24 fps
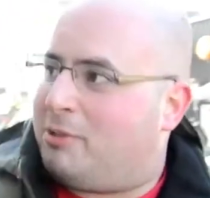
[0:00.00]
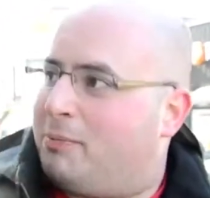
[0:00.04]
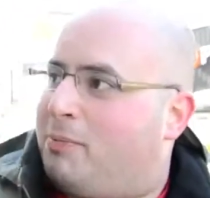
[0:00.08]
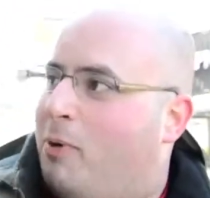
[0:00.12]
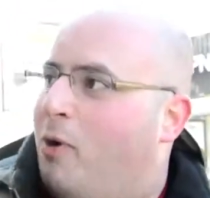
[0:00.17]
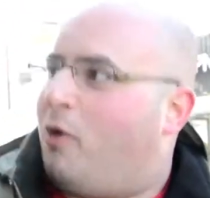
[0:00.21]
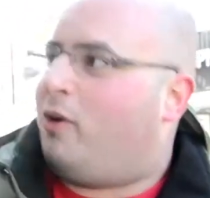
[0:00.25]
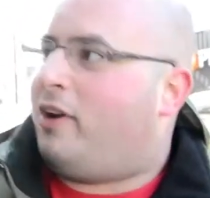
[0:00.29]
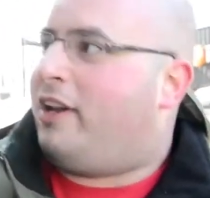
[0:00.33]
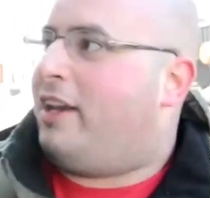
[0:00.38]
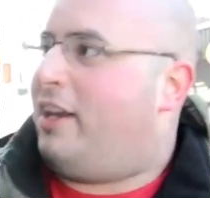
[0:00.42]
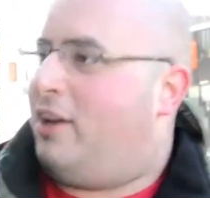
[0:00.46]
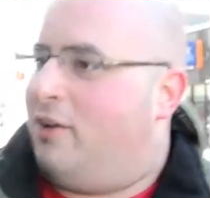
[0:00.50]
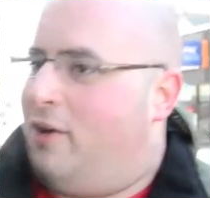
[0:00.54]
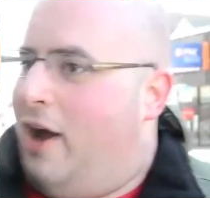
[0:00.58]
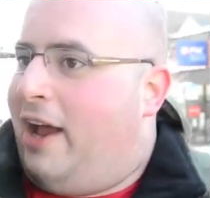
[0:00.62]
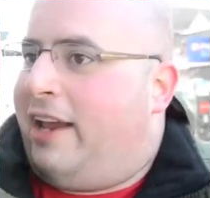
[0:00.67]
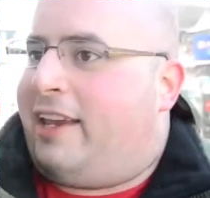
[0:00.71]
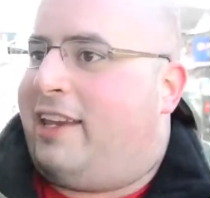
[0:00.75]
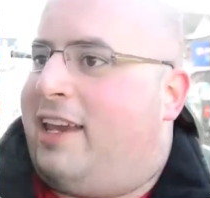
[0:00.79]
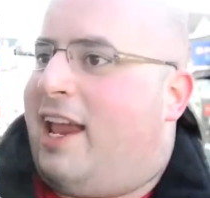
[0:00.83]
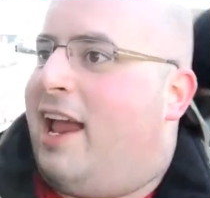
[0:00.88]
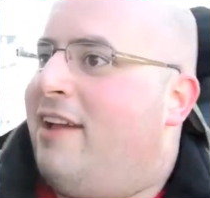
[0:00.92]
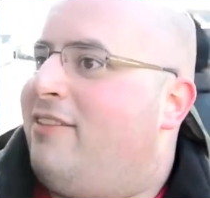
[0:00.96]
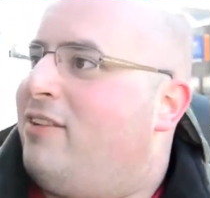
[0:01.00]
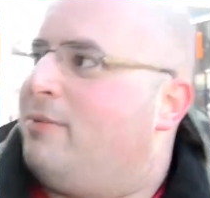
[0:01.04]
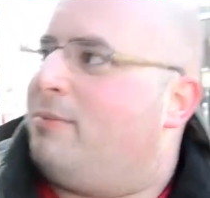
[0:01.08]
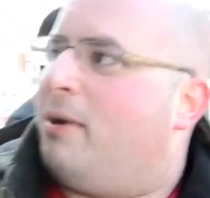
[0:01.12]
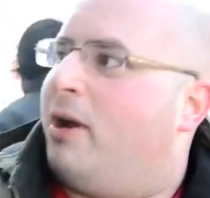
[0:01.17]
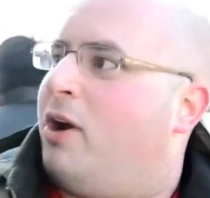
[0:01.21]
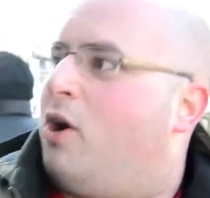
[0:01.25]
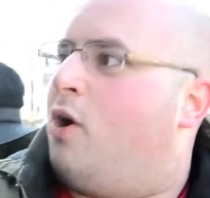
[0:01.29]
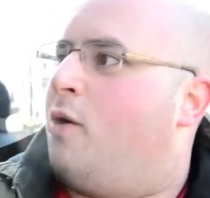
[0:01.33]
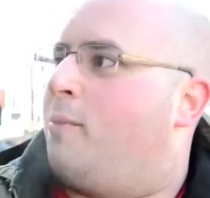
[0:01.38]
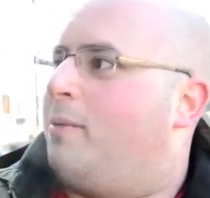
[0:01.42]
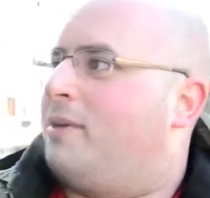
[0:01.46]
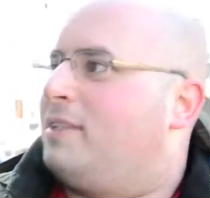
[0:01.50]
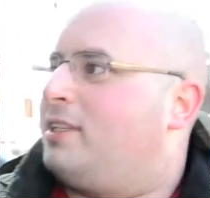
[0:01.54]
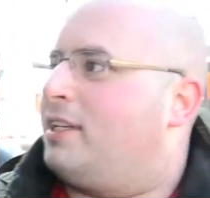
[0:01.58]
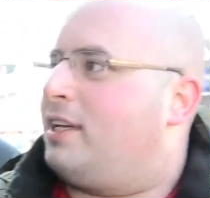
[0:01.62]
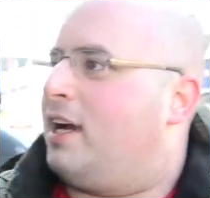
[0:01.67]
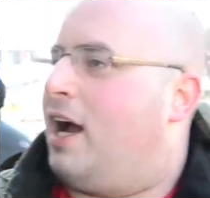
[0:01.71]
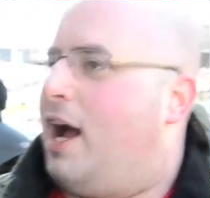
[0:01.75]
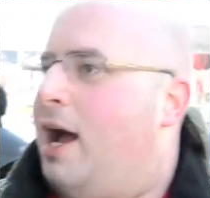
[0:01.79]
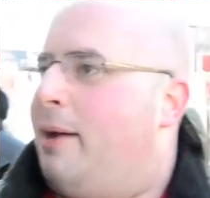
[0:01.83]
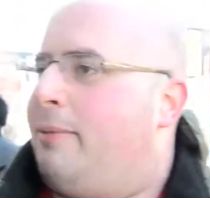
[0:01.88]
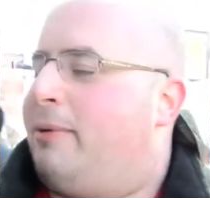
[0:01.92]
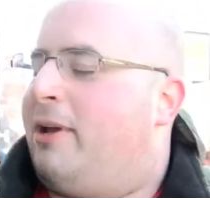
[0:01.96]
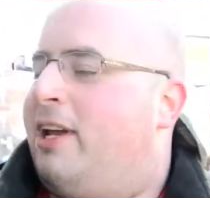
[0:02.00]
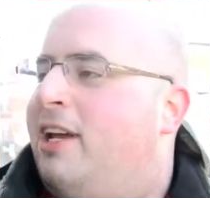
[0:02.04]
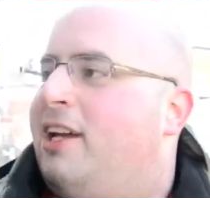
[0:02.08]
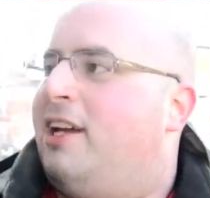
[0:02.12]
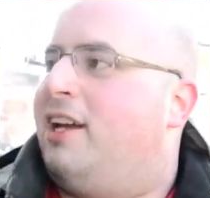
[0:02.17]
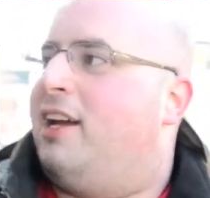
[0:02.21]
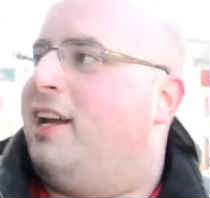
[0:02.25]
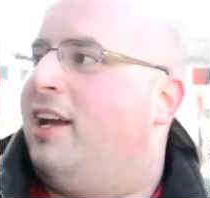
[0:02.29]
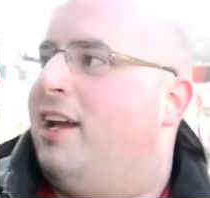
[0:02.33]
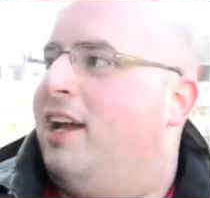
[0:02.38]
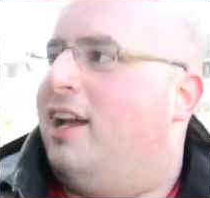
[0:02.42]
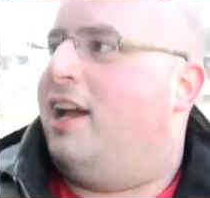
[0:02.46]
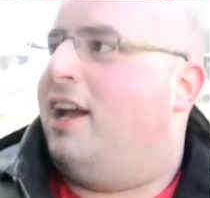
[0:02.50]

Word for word: I was supporting you. I gave you my homework to copy,